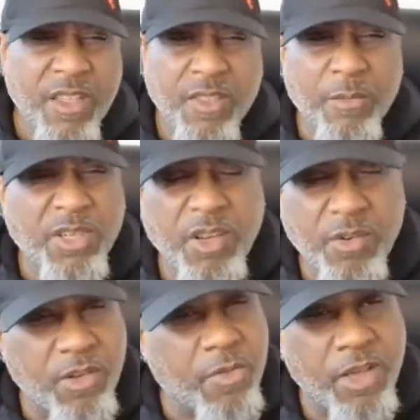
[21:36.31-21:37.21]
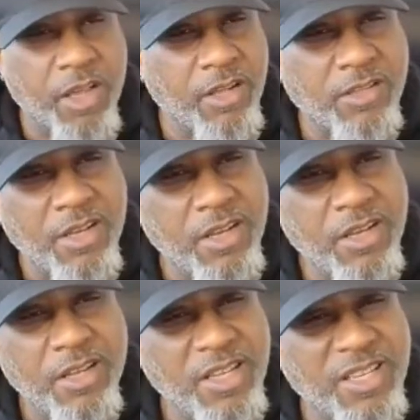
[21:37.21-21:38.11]
the material things,
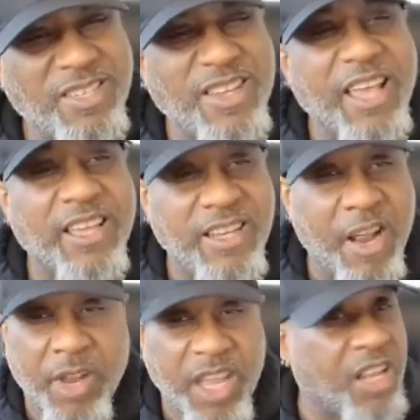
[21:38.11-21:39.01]
is secondary.